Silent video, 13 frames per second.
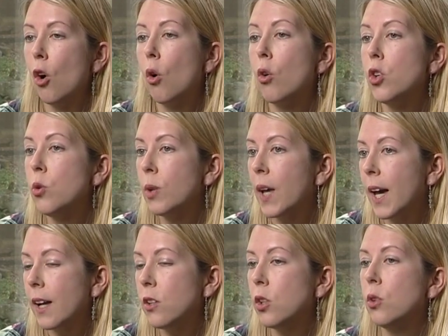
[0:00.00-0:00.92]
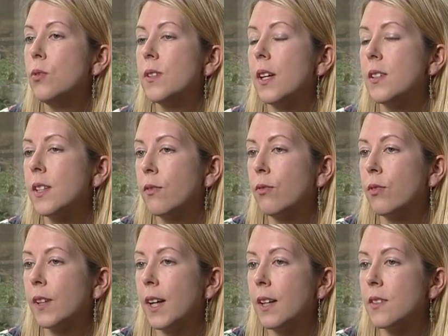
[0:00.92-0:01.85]
Or you can use
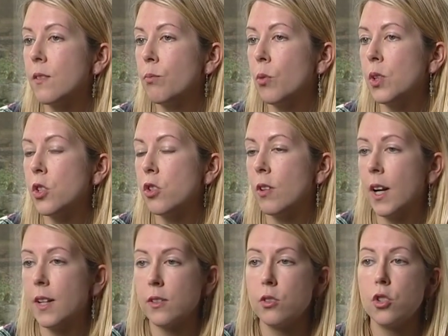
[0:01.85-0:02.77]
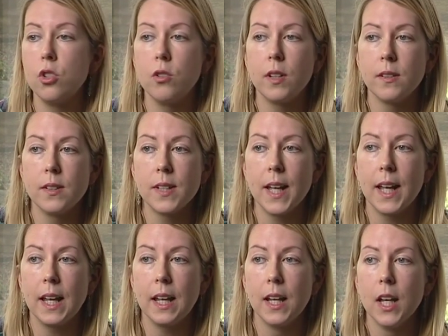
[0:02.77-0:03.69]
different kinds of moisturiser during the
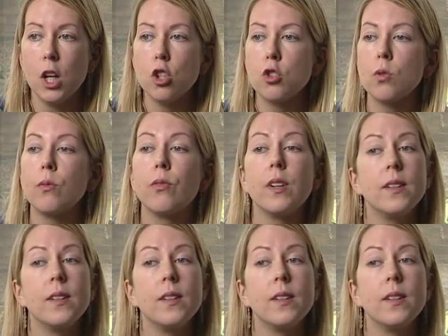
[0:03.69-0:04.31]
day. So, for